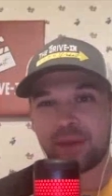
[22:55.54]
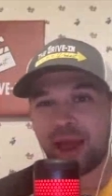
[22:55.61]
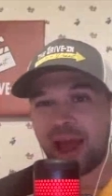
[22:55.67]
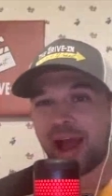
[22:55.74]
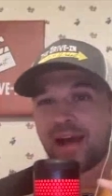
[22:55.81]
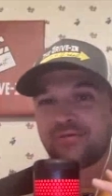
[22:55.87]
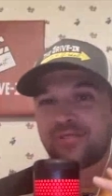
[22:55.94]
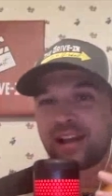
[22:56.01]

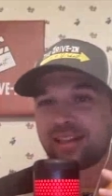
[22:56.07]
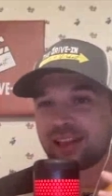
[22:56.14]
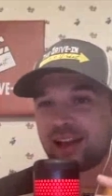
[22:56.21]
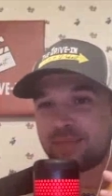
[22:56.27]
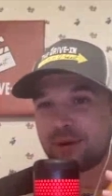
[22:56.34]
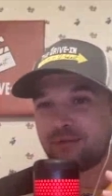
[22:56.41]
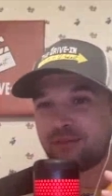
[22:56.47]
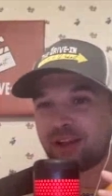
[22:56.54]
had that
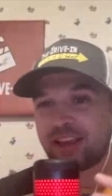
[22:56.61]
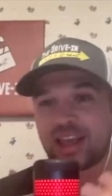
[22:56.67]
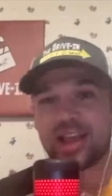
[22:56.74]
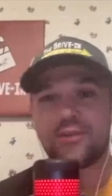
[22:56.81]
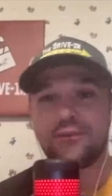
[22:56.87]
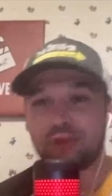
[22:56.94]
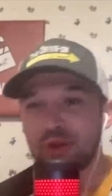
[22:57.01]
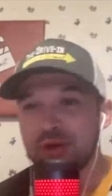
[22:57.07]
type of like
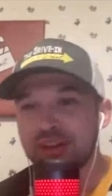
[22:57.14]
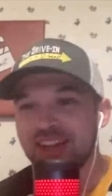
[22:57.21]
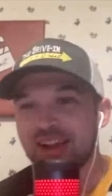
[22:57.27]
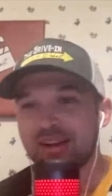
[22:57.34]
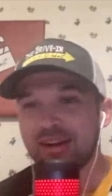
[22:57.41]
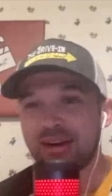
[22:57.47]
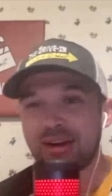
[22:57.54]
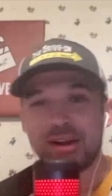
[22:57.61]
influence
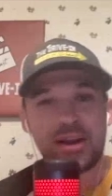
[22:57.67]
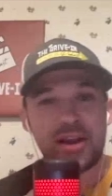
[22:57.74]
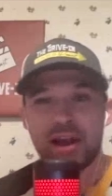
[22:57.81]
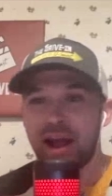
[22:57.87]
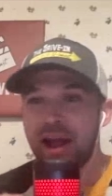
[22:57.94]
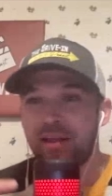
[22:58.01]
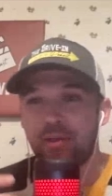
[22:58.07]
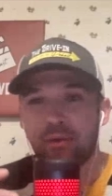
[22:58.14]
on her
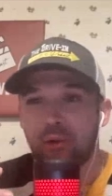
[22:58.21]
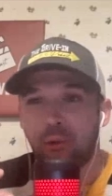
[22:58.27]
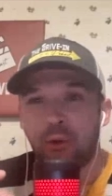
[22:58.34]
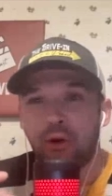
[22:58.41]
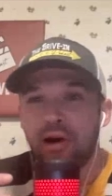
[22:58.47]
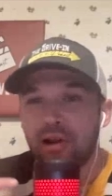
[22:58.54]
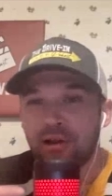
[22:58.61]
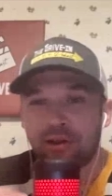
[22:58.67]
and
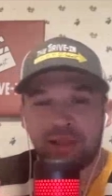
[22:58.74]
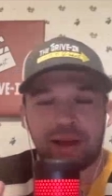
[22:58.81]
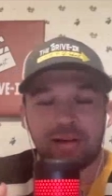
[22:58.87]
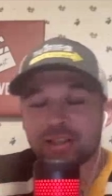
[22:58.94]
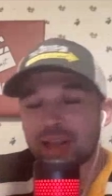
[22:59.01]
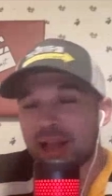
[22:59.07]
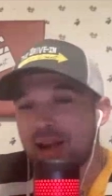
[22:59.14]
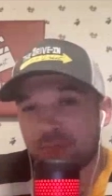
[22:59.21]
what that was
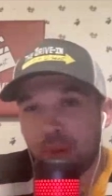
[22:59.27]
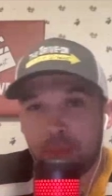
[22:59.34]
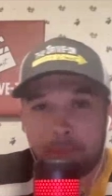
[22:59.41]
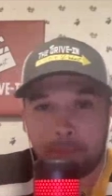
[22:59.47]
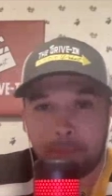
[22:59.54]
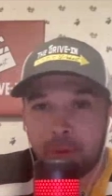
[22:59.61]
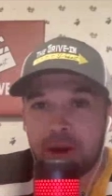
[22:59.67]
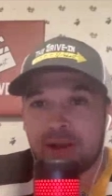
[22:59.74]
kind of
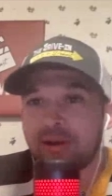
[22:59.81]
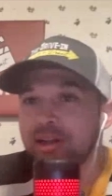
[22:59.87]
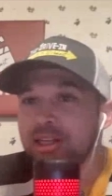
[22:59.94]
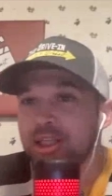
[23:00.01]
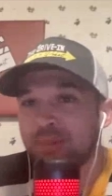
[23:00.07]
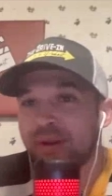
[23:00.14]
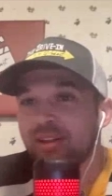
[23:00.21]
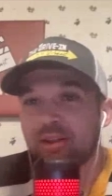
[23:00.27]
pretty
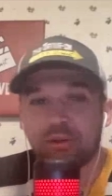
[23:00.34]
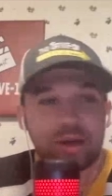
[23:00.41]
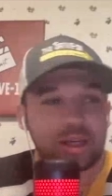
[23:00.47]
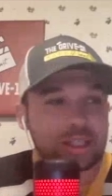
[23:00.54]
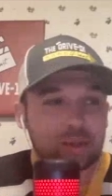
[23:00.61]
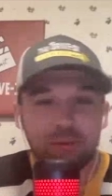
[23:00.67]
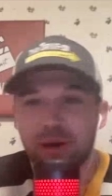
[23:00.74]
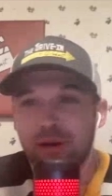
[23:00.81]
unexpected
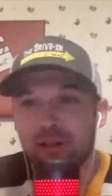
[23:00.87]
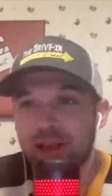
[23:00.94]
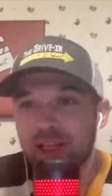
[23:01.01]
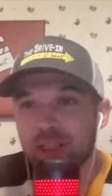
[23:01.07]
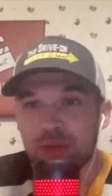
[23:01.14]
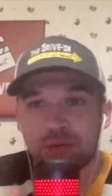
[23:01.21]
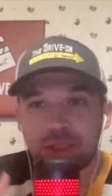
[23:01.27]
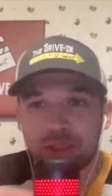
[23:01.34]
twist where like
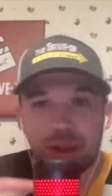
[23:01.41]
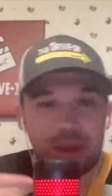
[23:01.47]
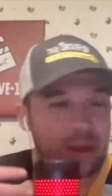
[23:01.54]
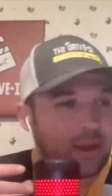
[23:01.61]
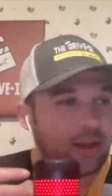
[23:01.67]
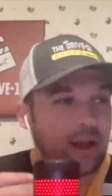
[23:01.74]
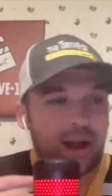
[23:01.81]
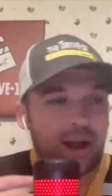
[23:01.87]
she was
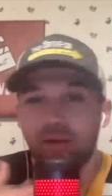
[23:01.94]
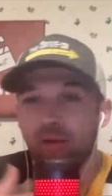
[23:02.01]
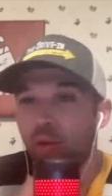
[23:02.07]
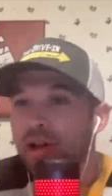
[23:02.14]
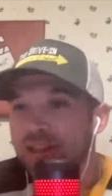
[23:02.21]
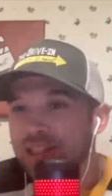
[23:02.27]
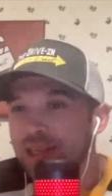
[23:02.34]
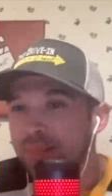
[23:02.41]
on
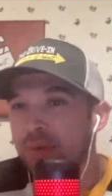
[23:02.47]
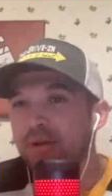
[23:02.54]
wanted